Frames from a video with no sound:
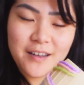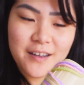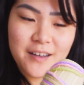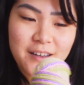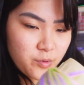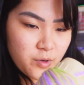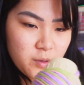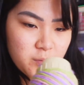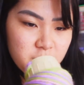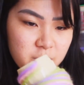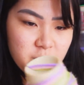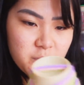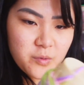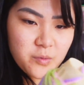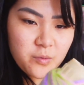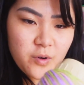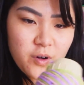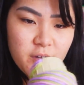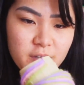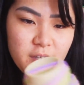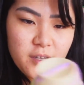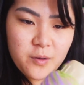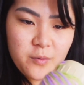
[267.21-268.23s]
Problem with
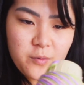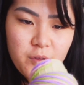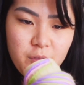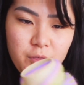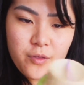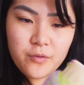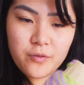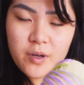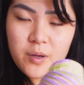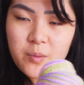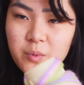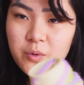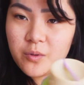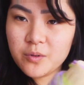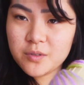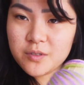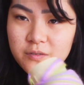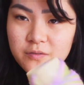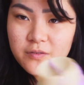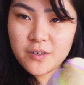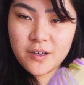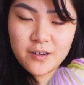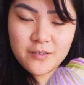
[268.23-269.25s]
working with 3 balls
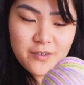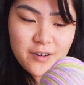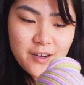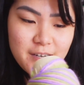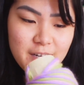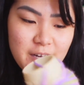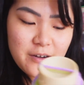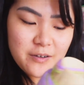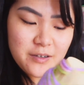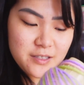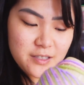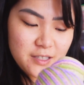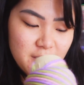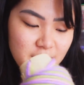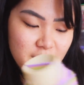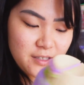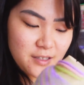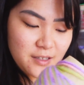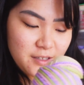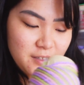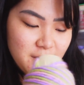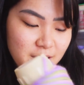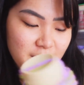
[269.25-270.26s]
of yarn right now is it
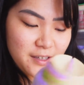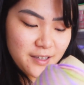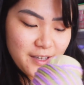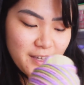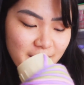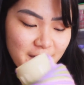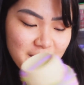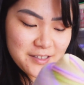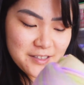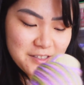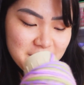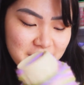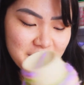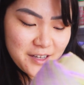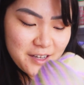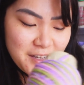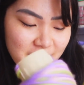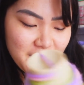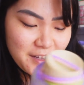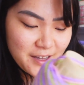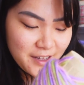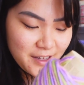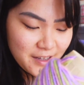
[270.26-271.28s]
can get
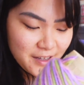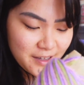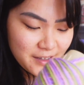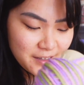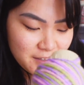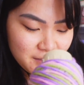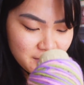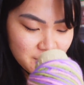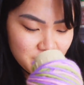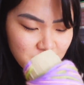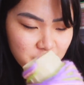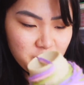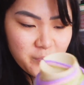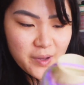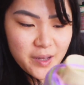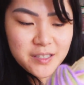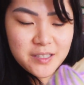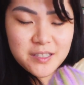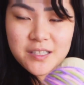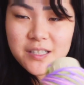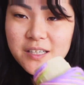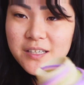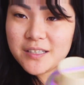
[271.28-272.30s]
a little
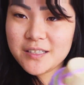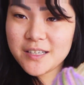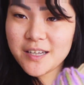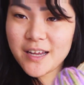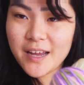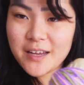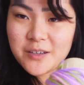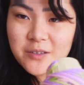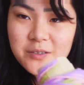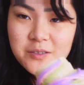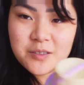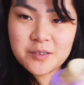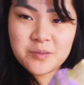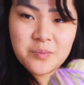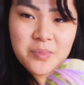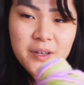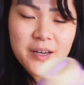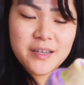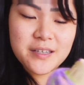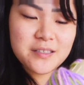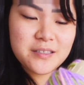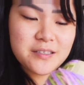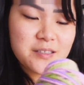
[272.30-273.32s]
messy and tangled in
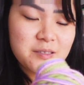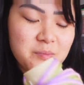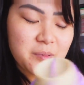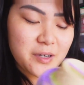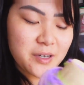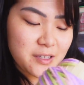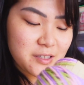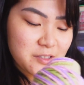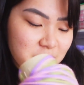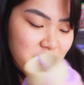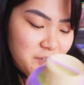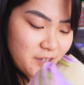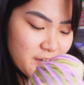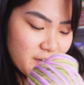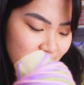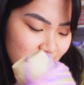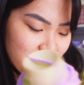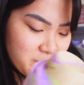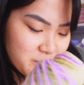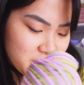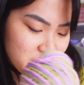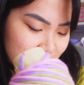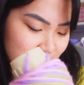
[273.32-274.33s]
places, but it's okay,
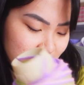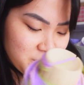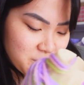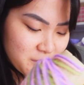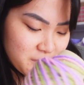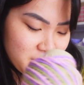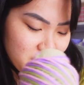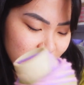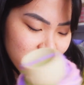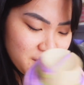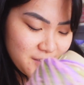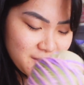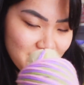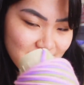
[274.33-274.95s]
we deal with it.